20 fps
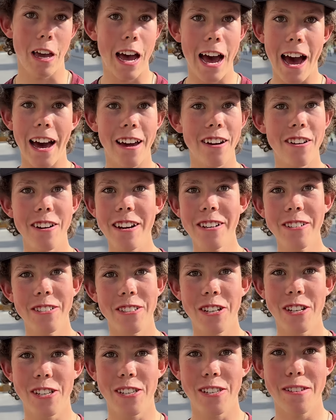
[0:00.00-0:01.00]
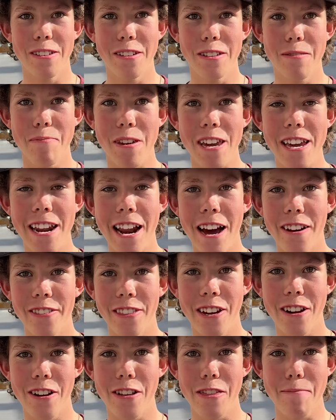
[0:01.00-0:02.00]
I don't know. Just being out
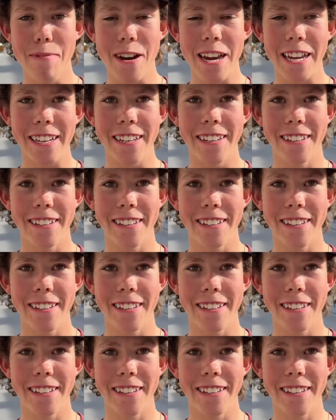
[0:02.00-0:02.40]
there on the bike.